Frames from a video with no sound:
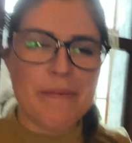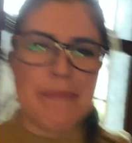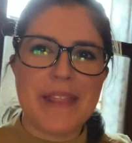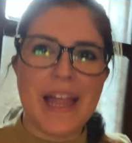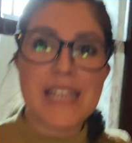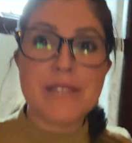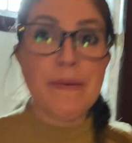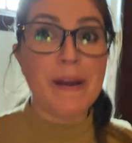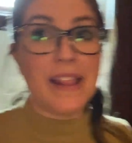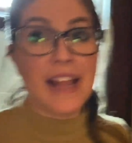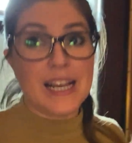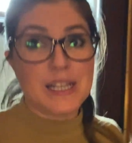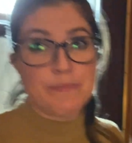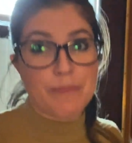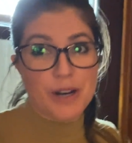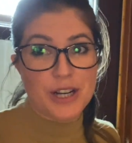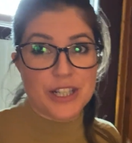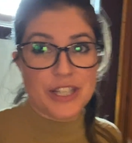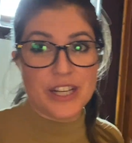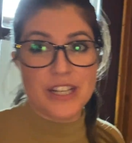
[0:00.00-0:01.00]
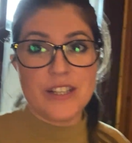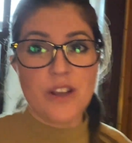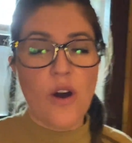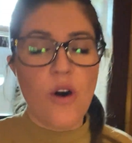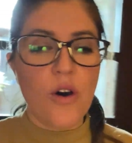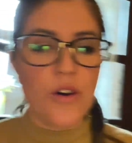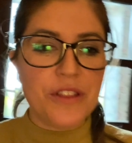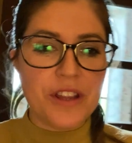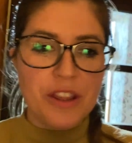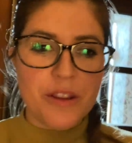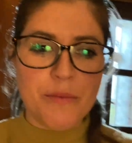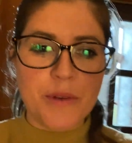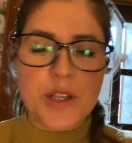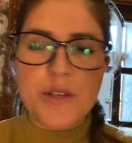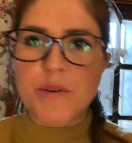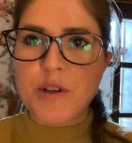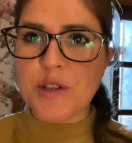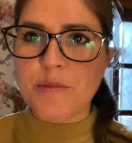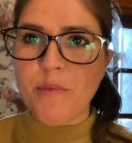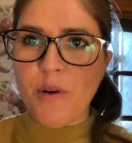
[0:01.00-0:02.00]
but that's my last purchase. All the other
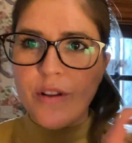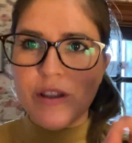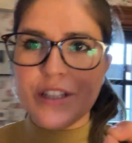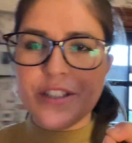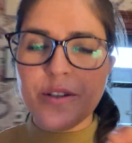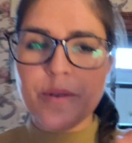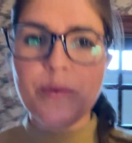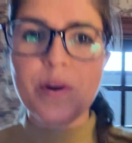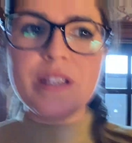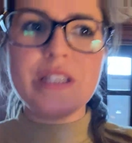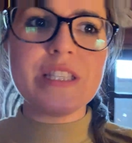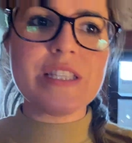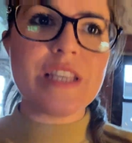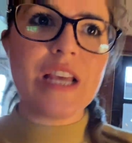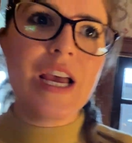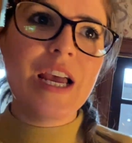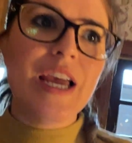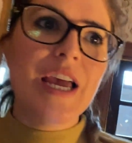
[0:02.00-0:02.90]
ones were small little ones.